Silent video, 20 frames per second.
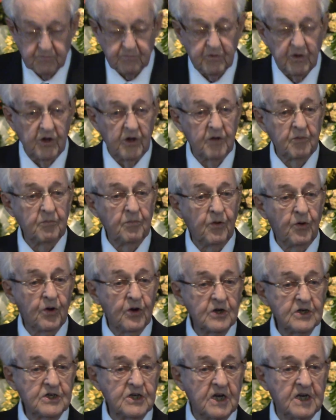brought
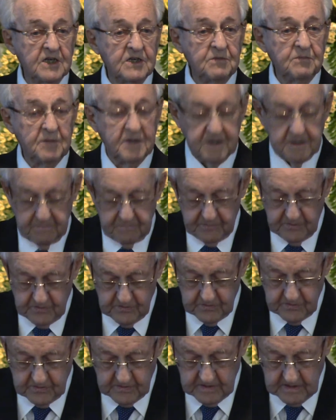more judgment
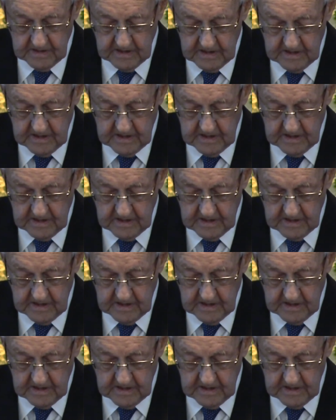upon